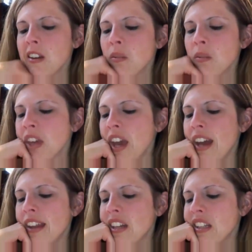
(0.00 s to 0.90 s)
well
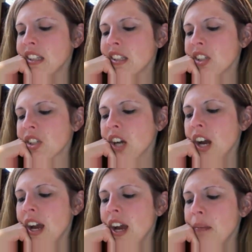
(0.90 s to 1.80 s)
yeah, and then it says
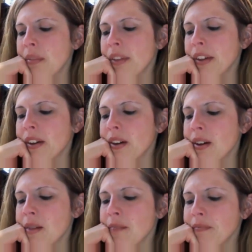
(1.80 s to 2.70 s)
describe
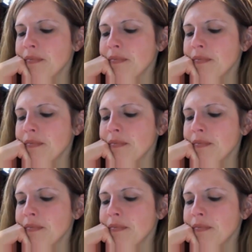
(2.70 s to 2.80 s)
the